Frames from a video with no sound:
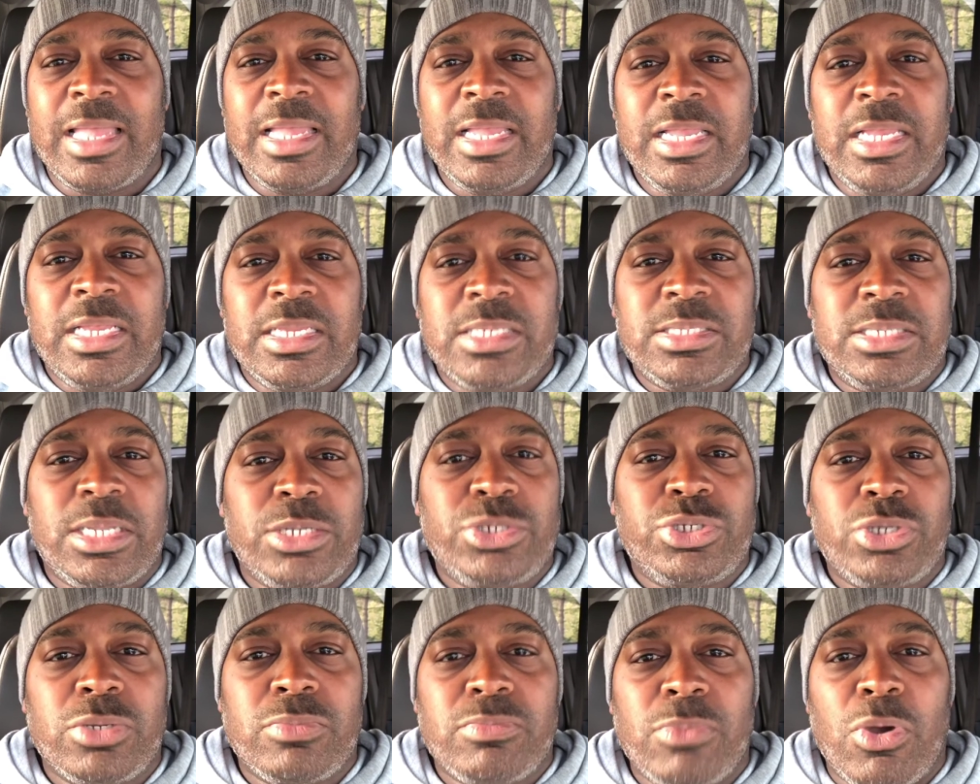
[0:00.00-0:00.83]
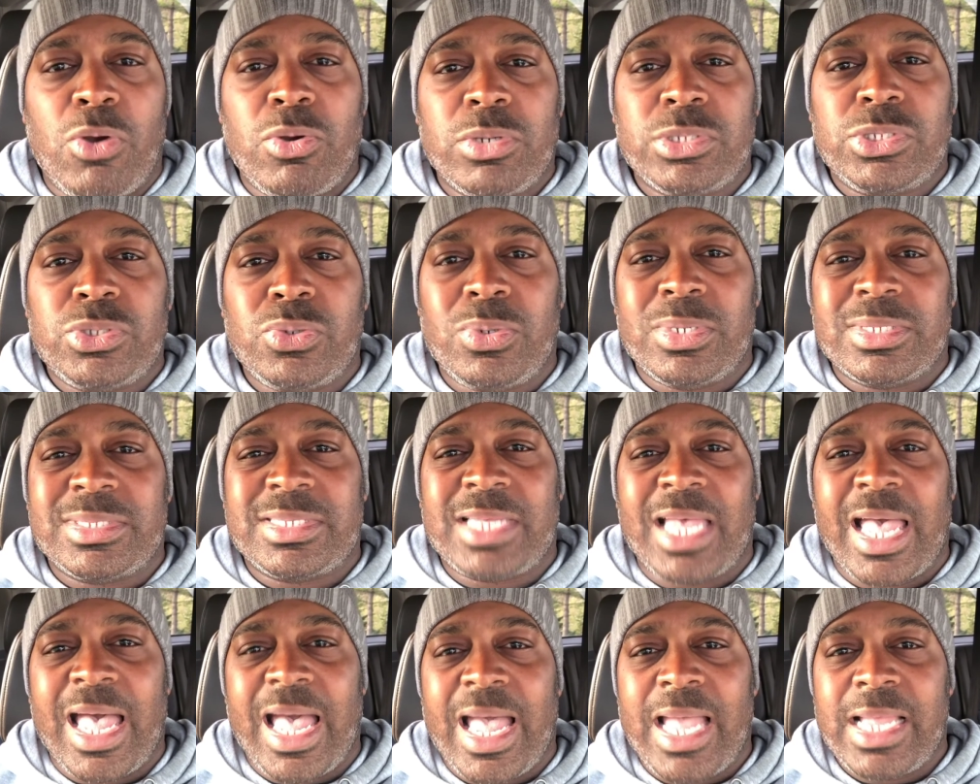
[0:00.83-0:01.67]
Set your mower to its
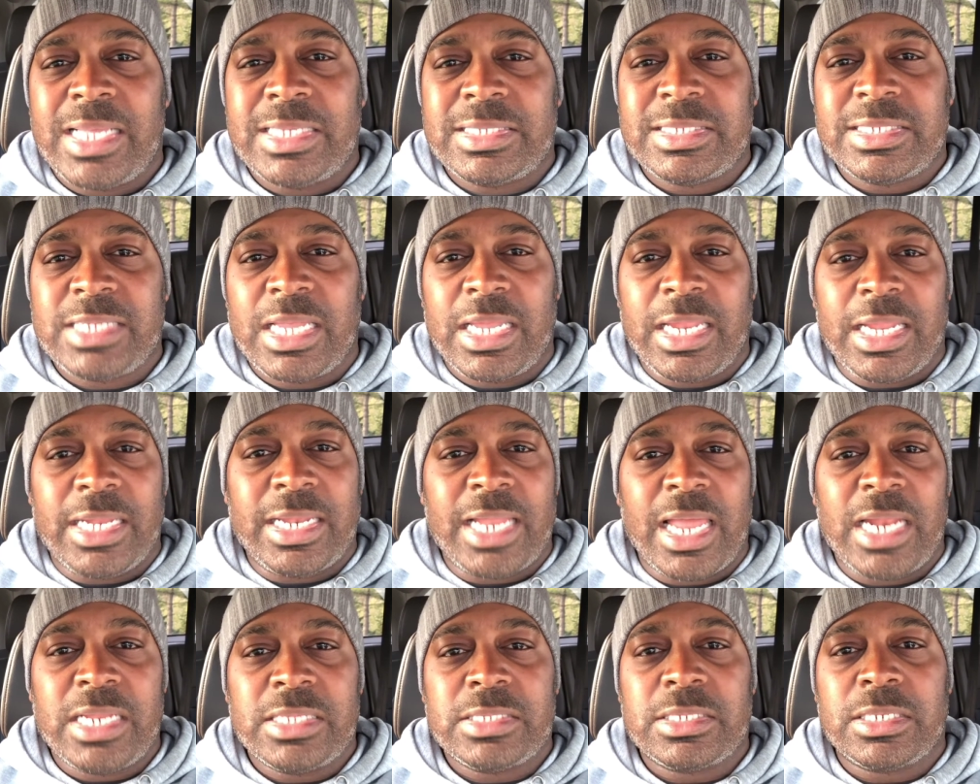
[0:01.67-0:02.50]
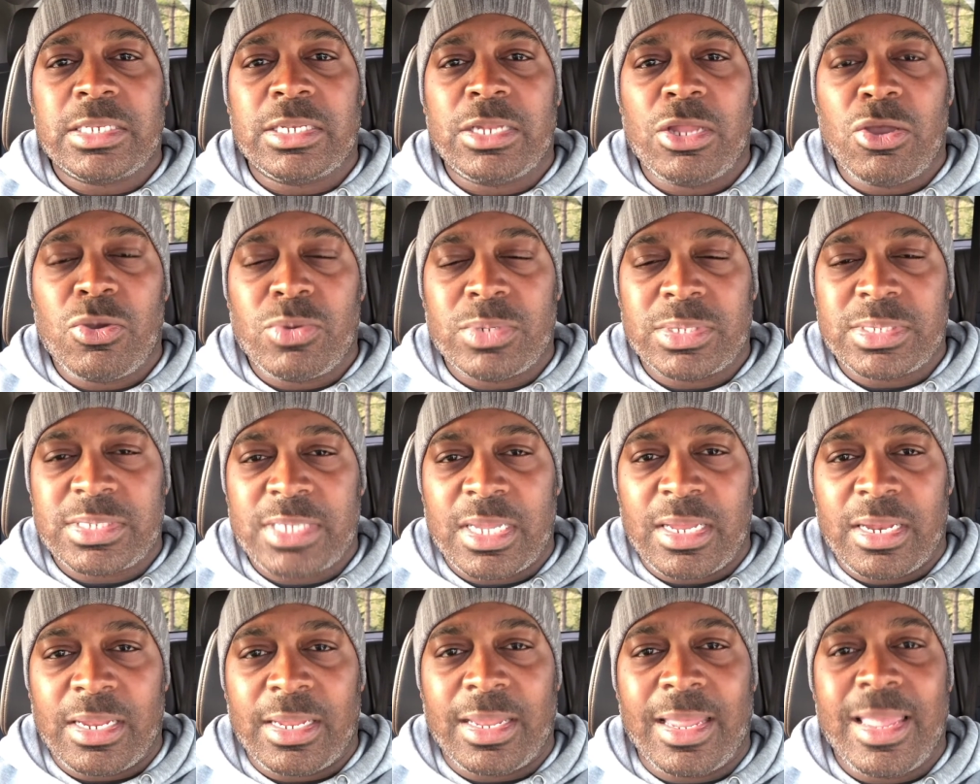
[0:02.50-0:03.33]
highest setting, not its lowest setting.